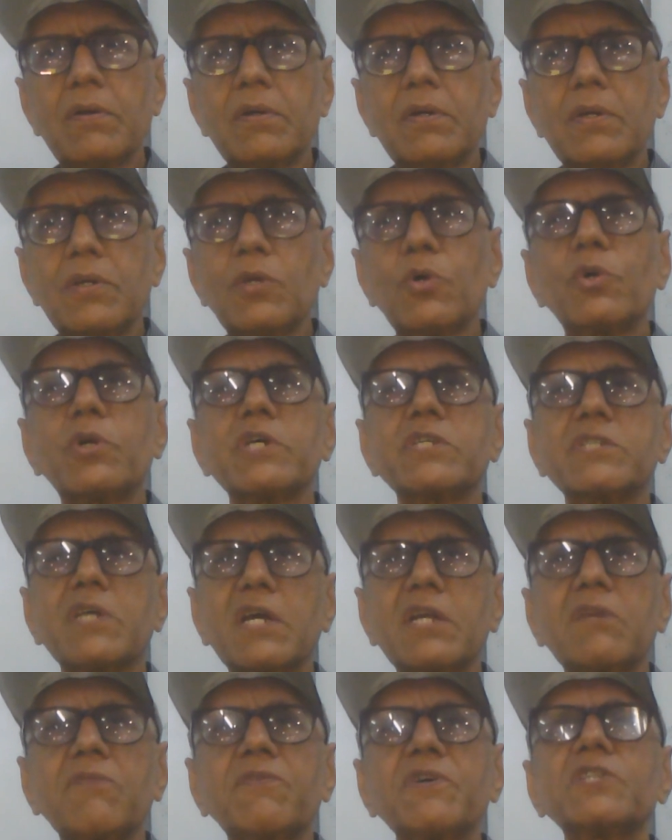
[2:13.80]
you
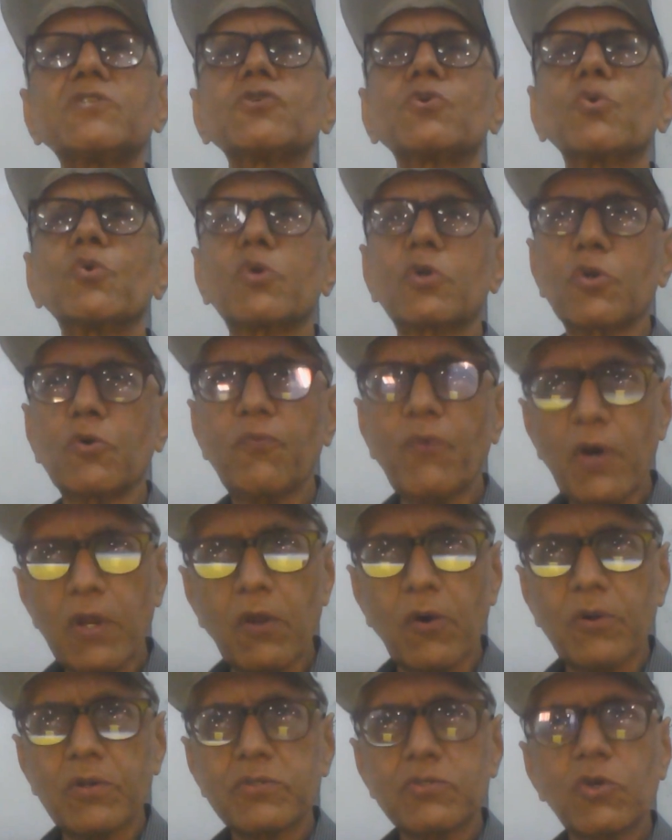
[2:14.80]
decide which route to
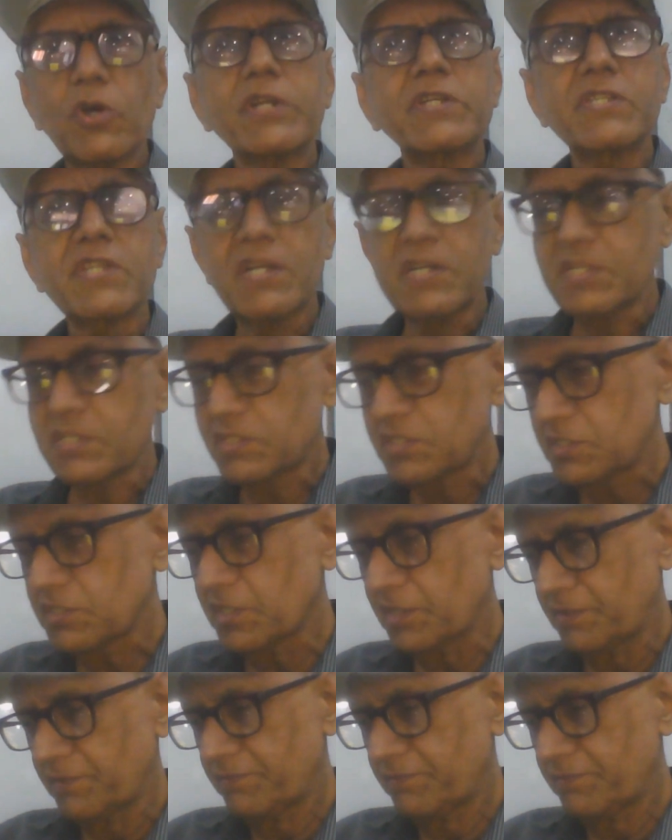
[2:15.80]
follow. So it's a decision.